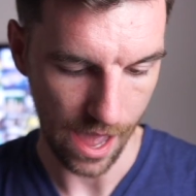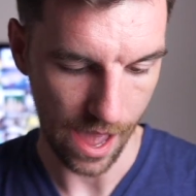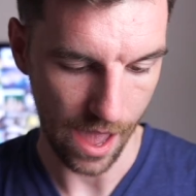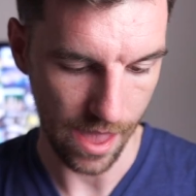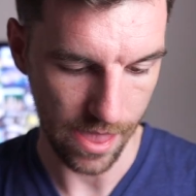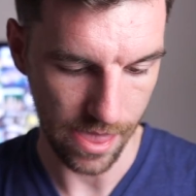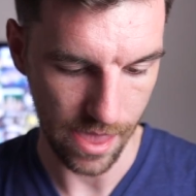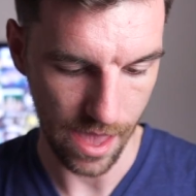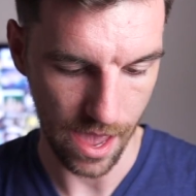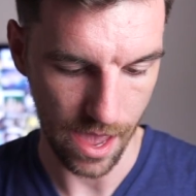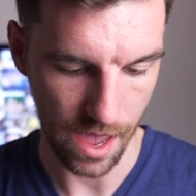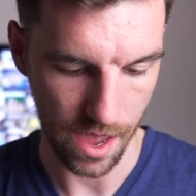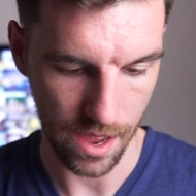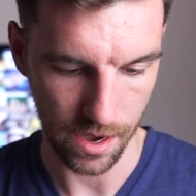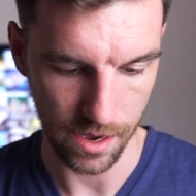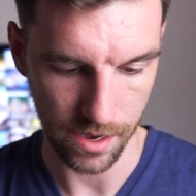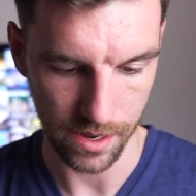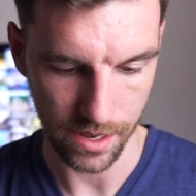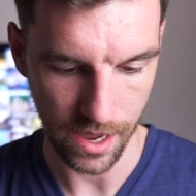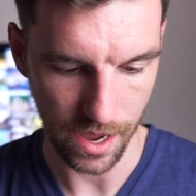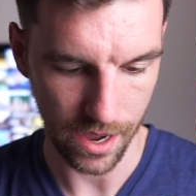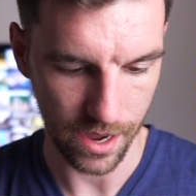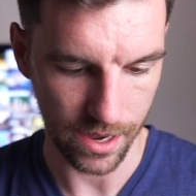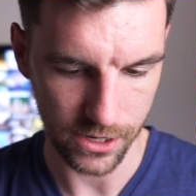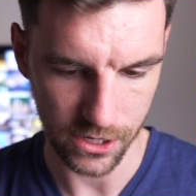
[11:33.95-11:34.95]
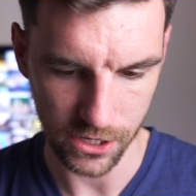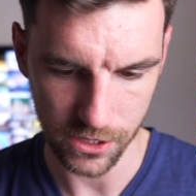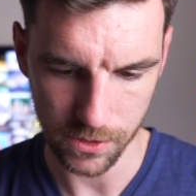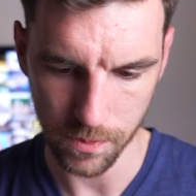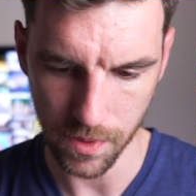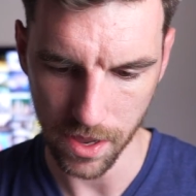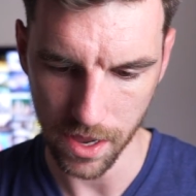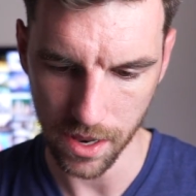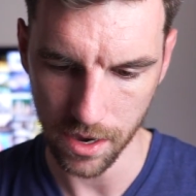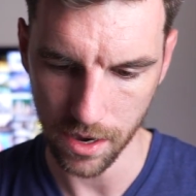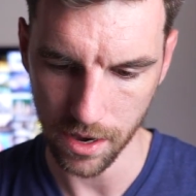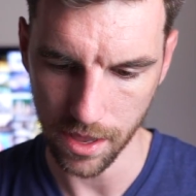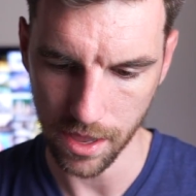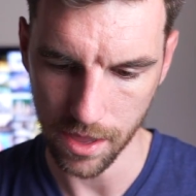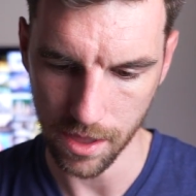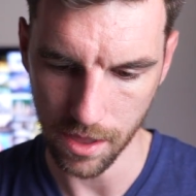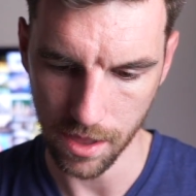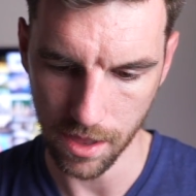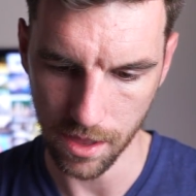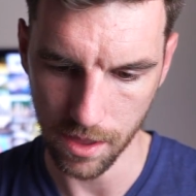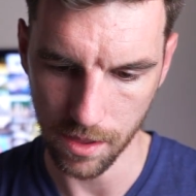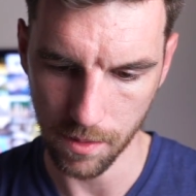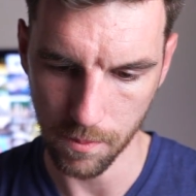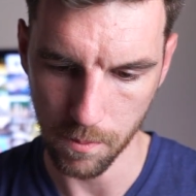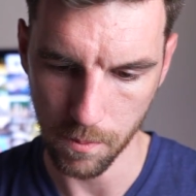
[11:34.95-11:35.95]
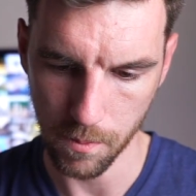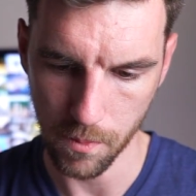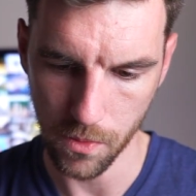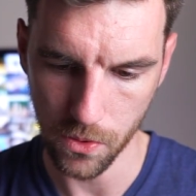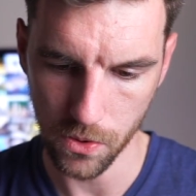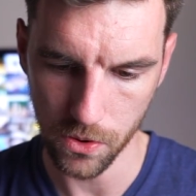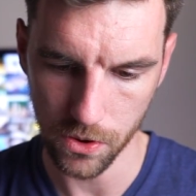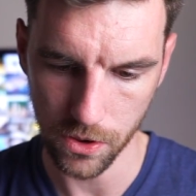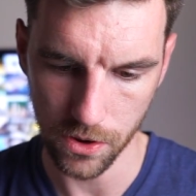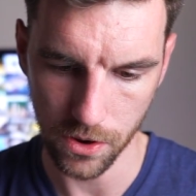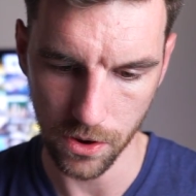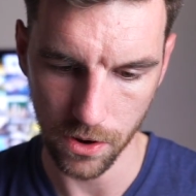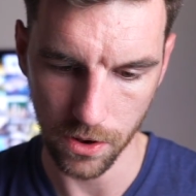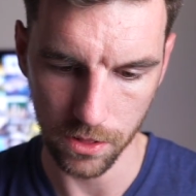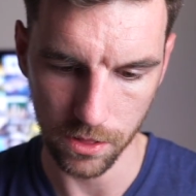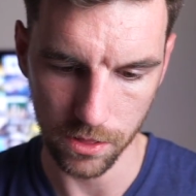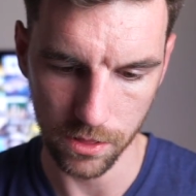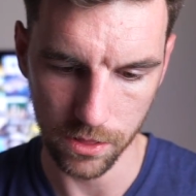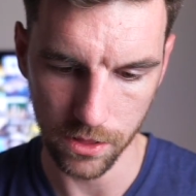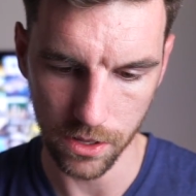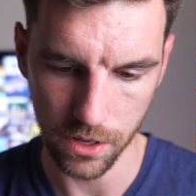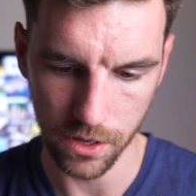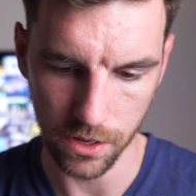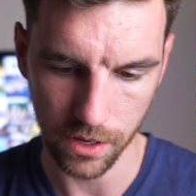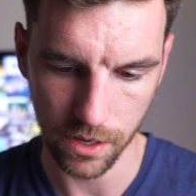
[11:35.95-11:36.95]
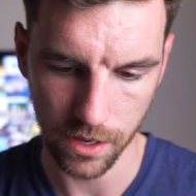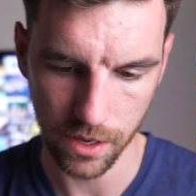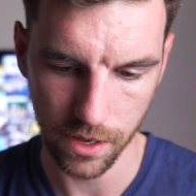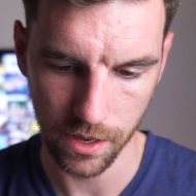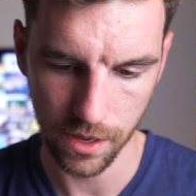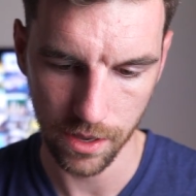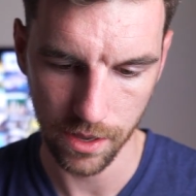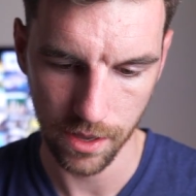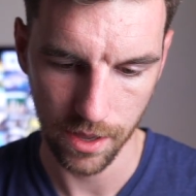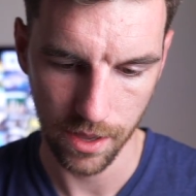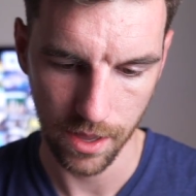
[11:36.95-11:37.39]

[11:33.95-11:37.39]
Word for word: And then, yeah, I just made it a moodier look